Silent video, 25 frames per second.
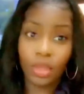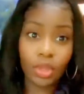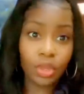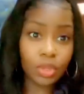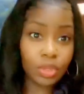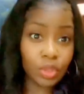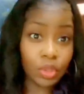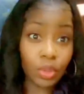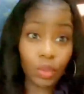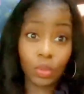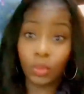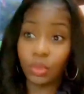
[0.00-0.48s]

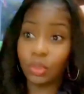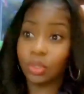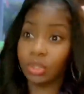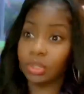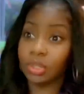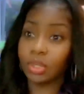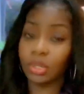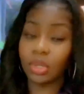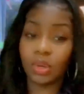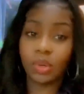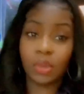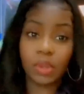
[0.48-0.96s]
your
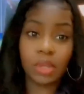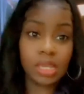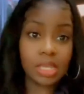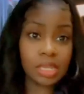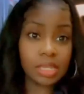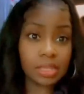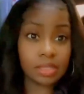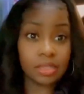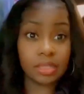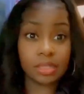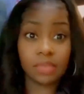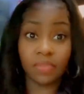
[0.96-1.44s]
girl
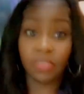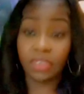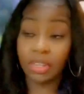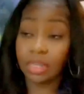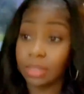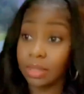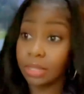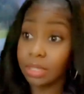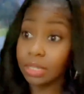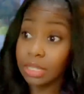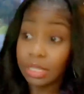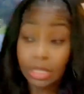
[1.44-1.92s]
is
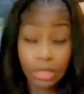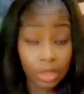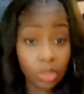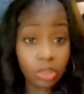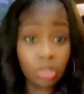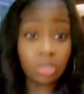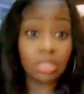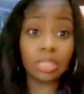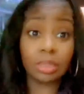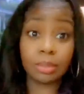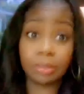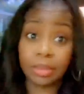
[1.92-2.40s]
finna
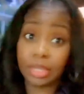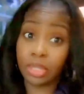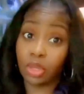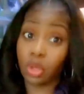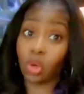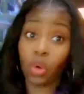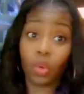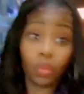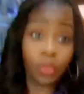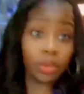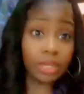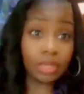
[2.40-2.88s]
literally be a
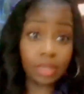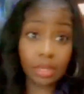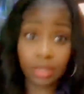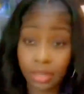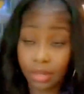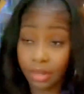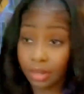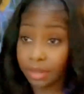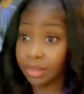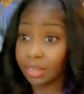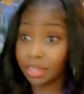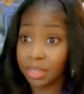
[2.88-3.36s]
queen
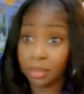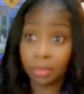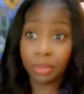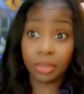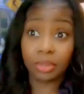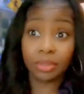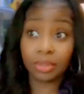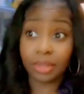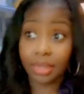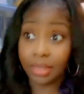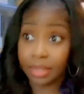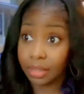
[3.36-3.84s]
on her
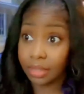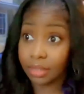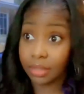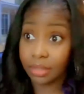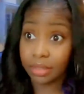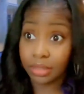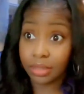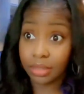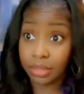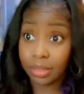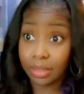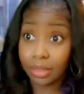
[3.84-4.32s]
birthday.
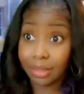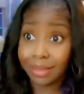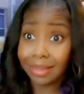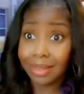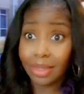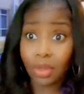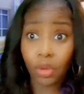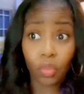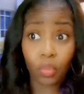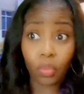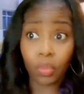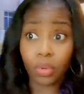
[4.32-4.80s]

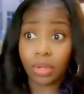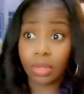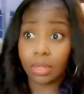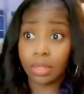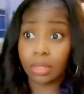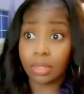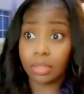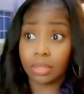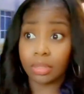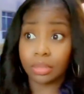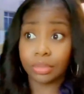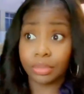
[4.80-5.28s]

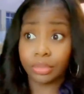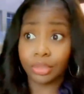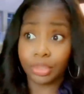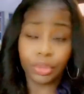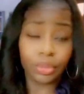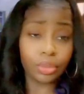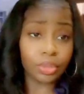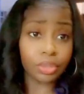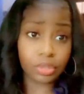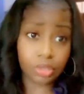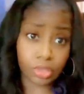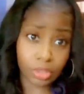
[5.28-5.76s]
Well, your
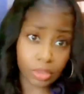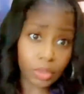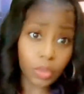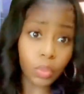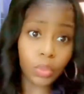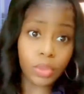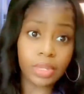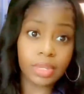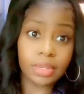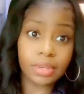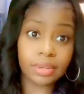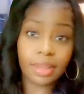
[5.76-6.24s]
girl's a
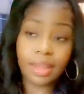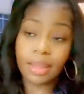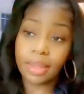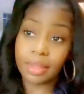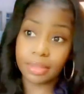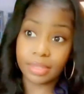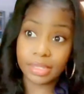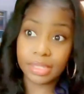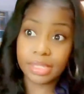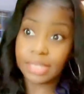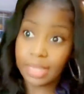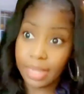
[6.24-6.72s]
queen all
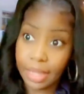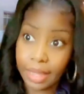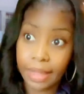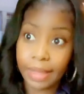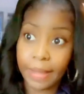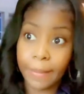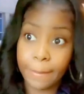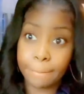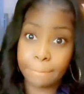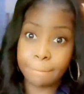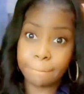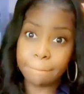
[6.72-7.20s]
the time,
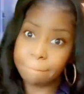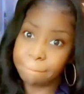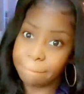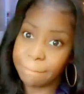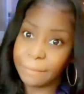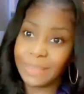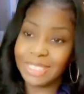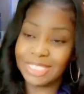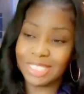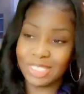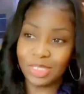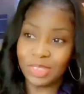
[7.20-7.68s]

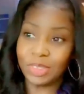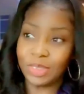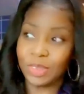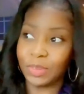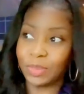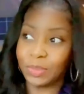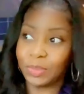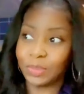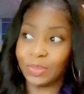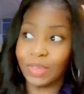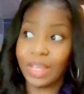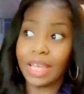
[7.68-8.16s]
but you know
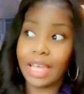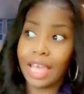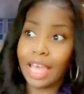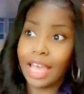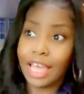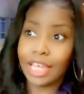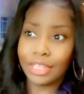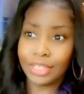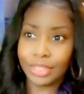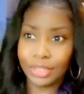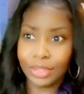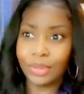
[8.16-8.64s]

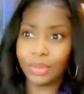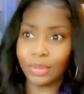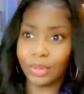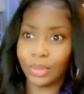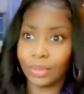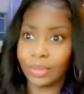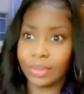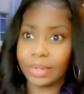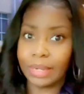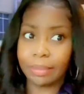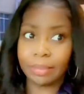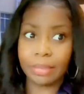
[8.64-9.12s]

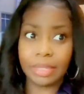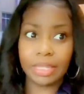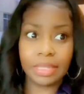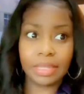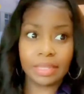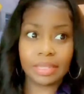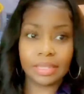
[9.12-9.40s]
what I mean.